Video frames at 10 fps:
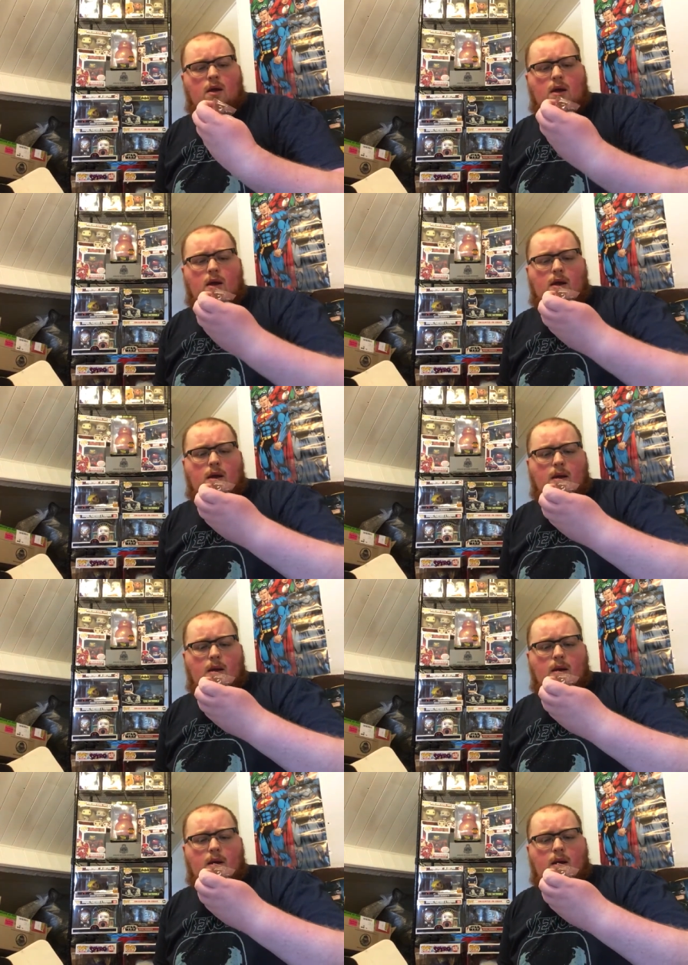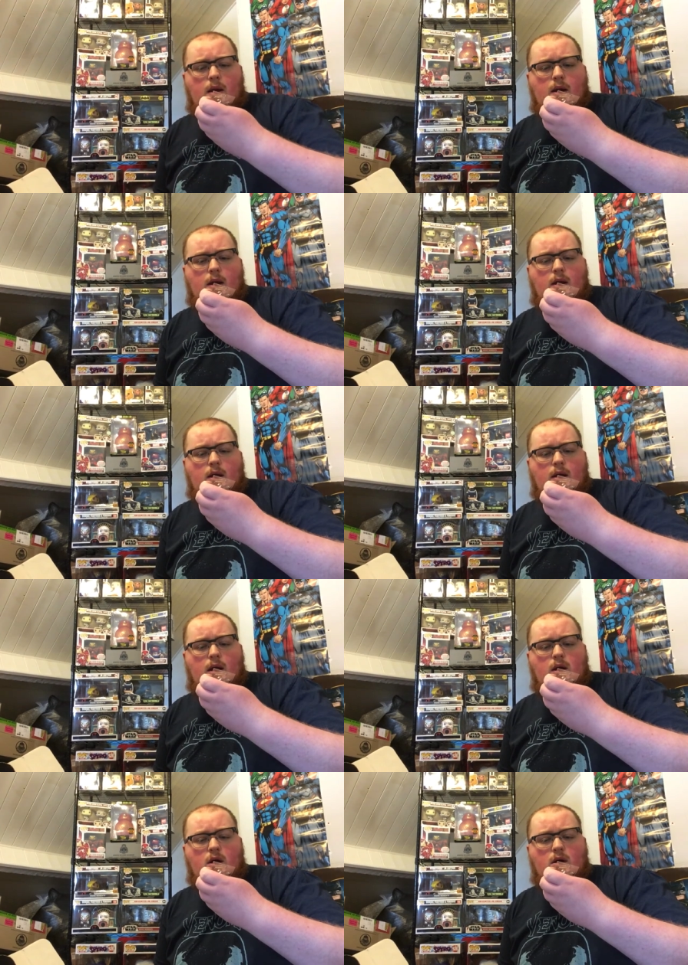Uh,
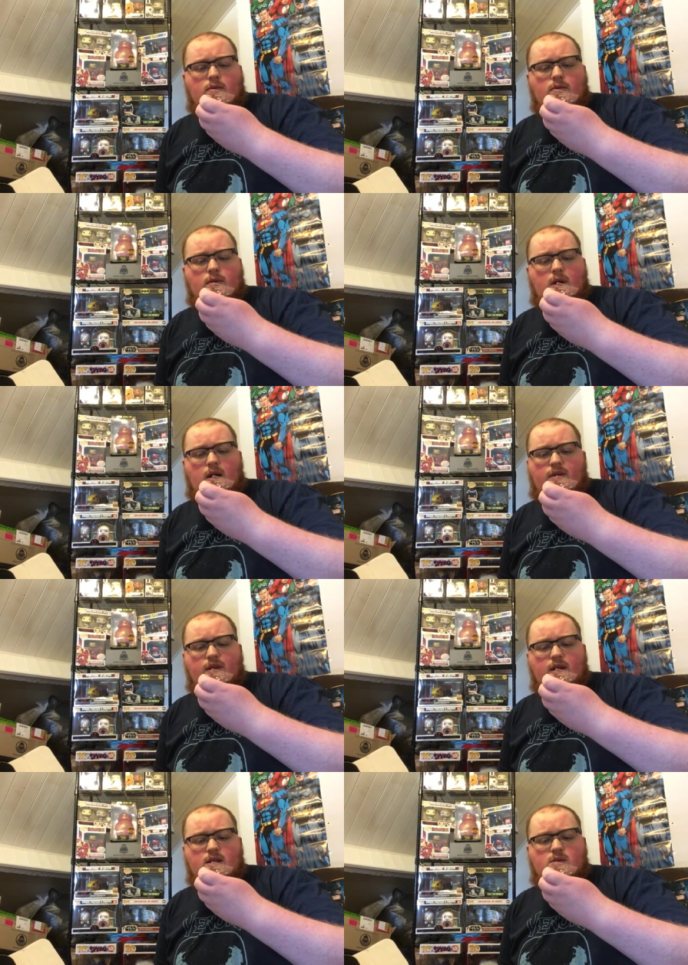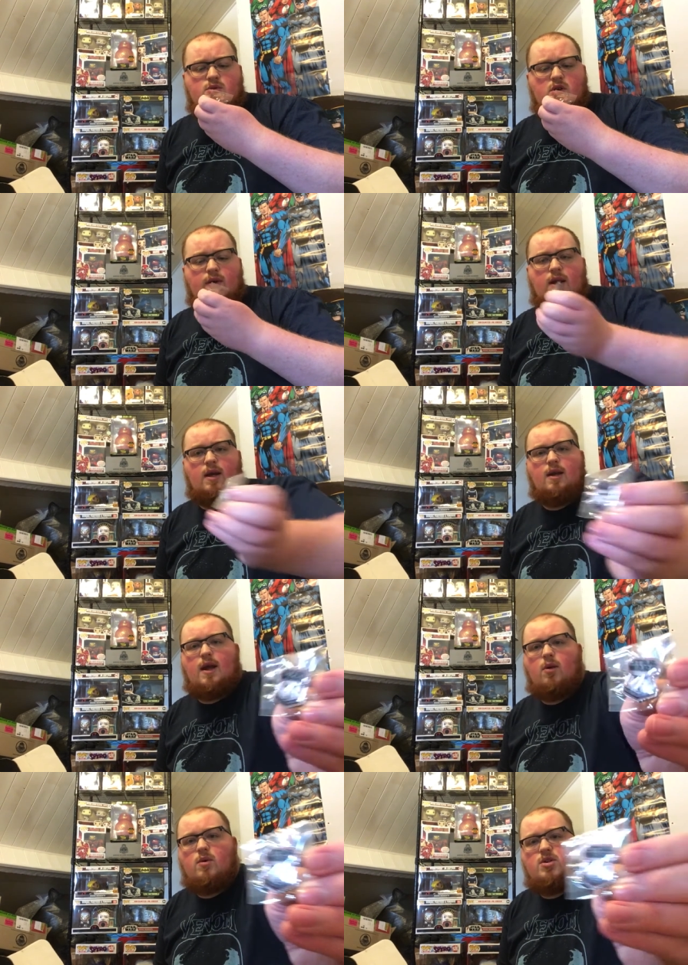I can't, uh, I think that's some sort of alien
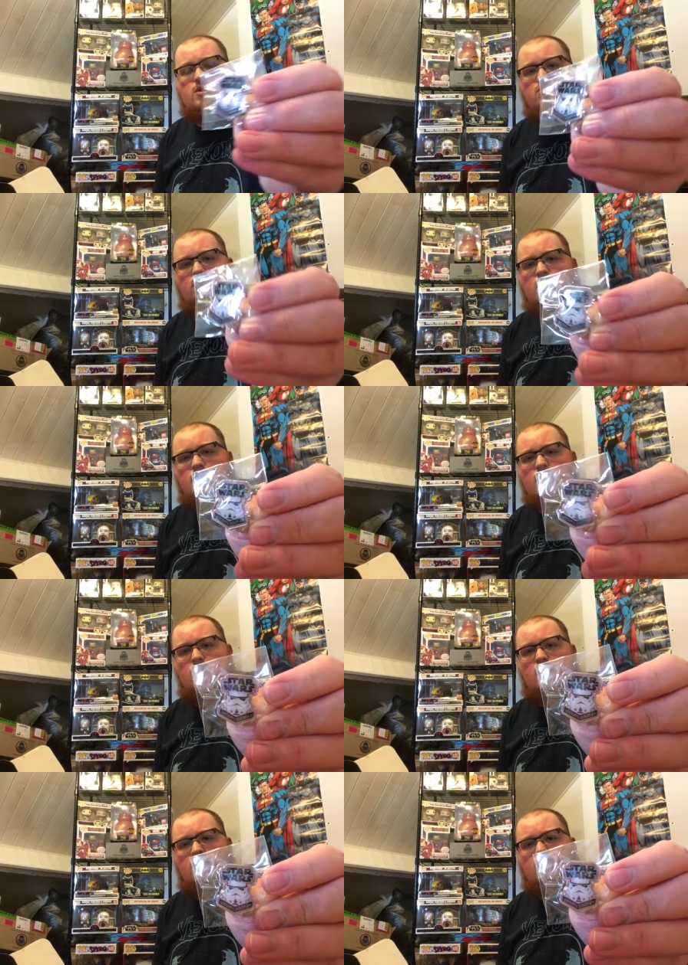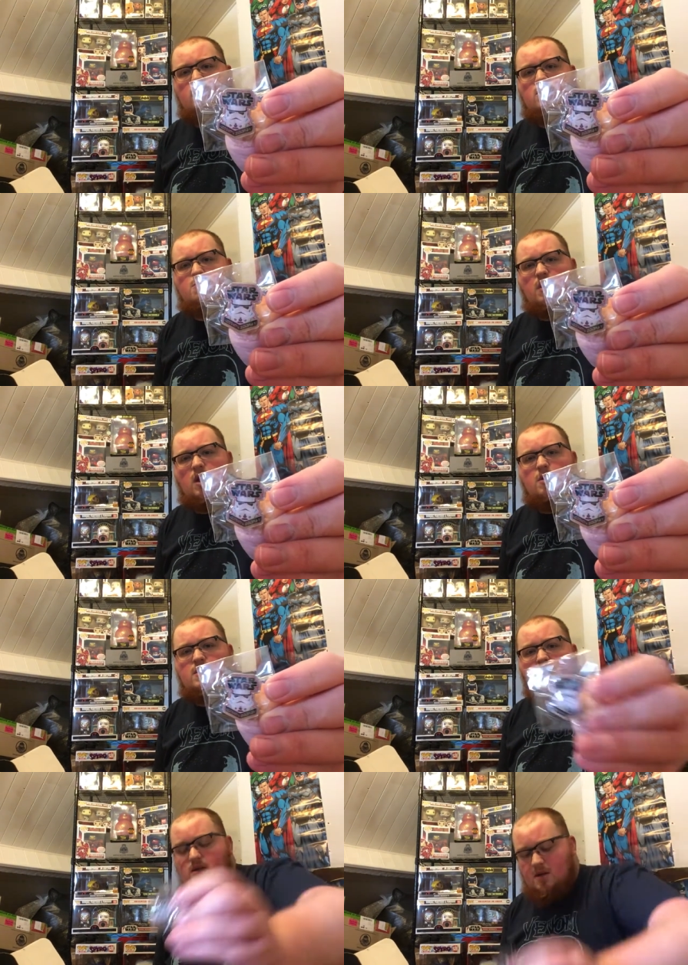language that's written just below
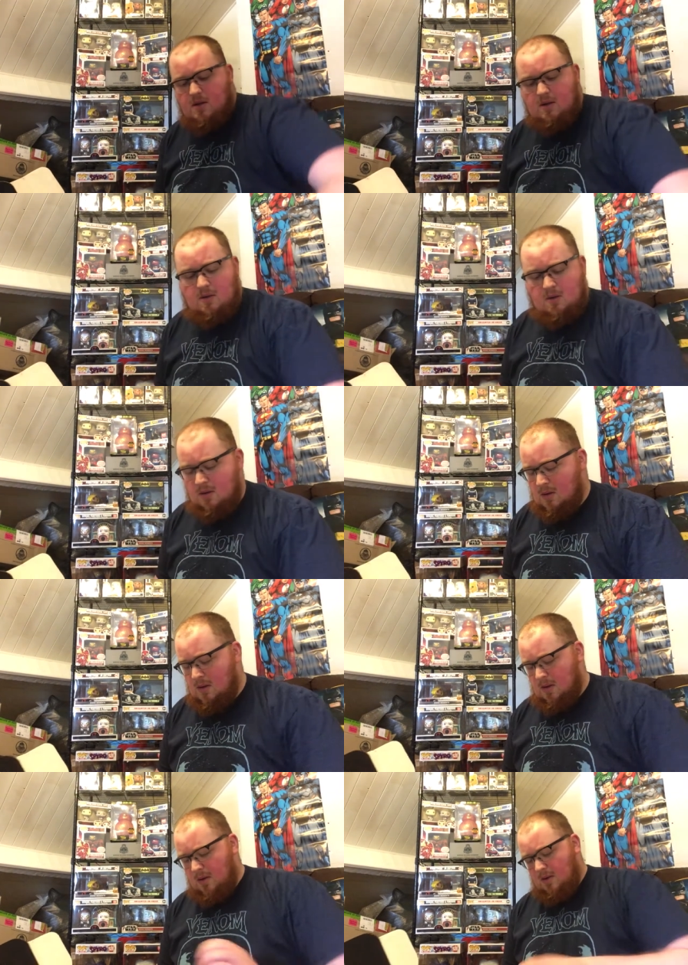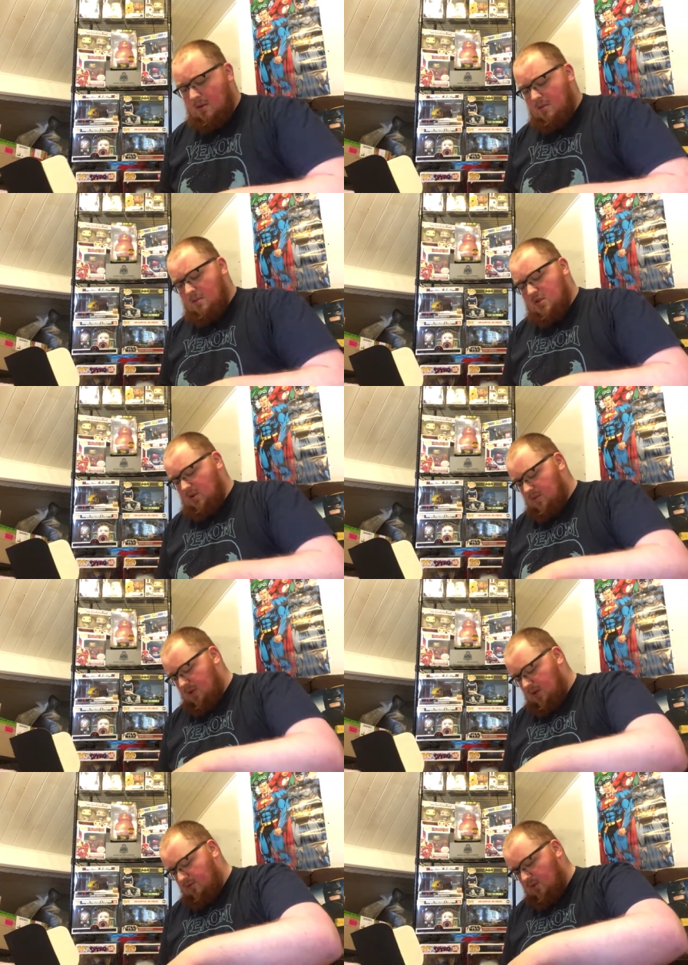his head.
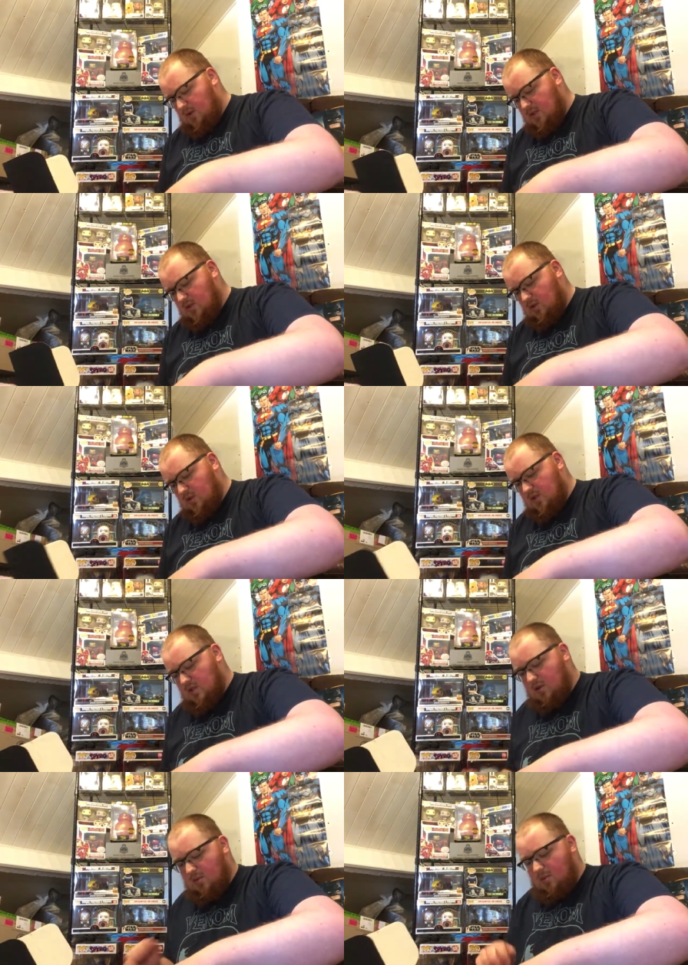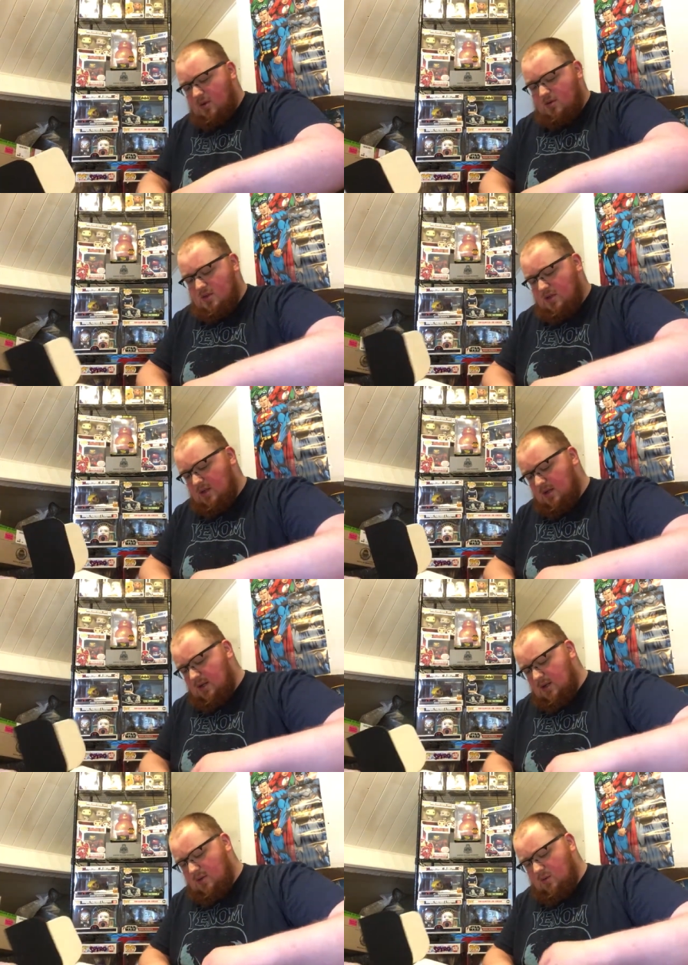Something different stuck to the top of the box.
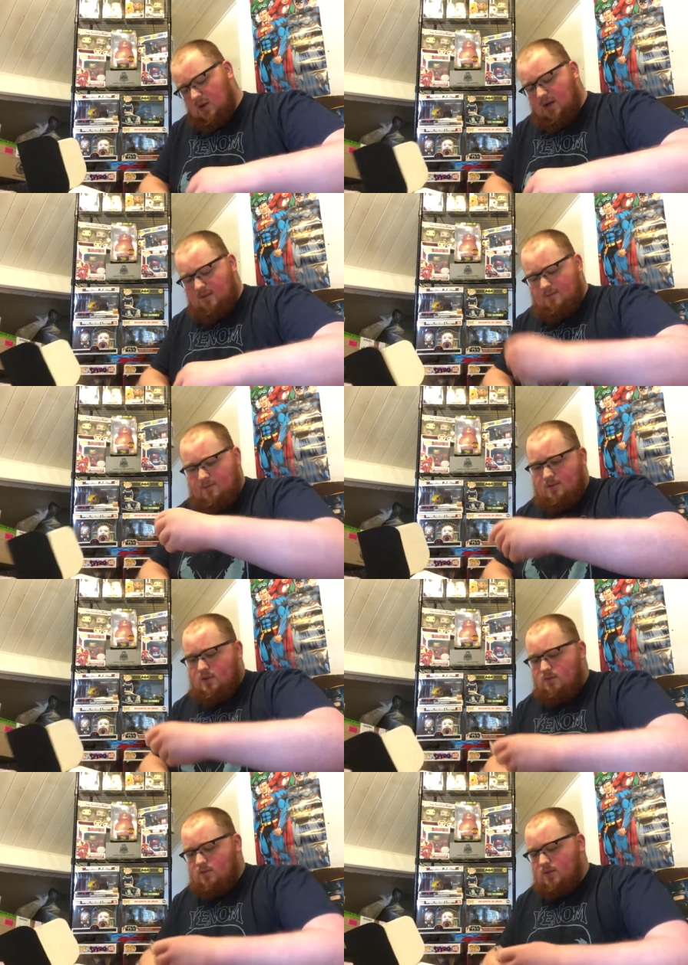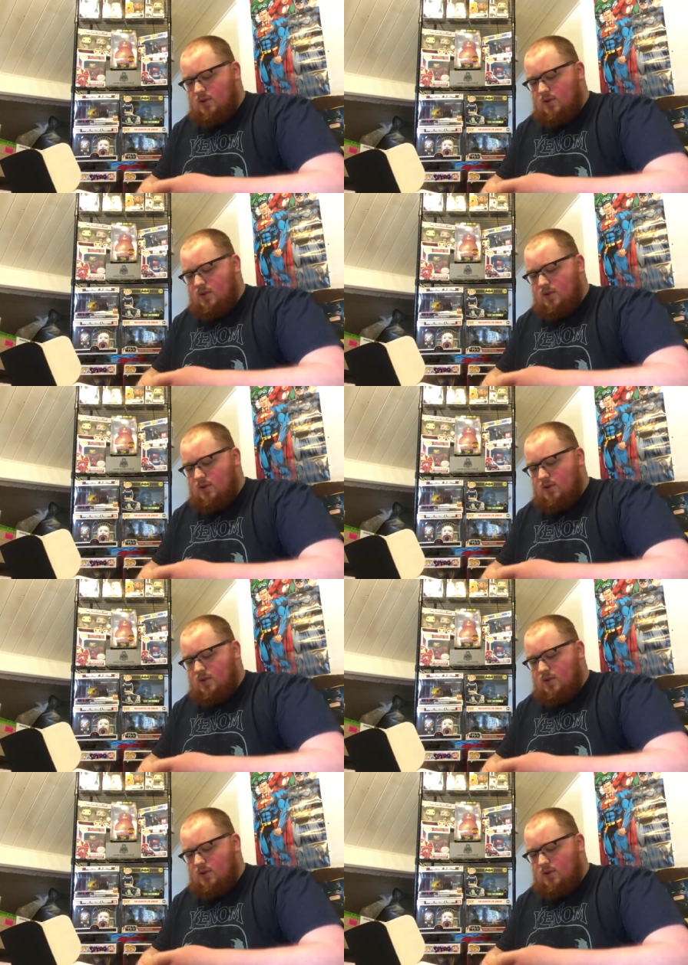And we, oh.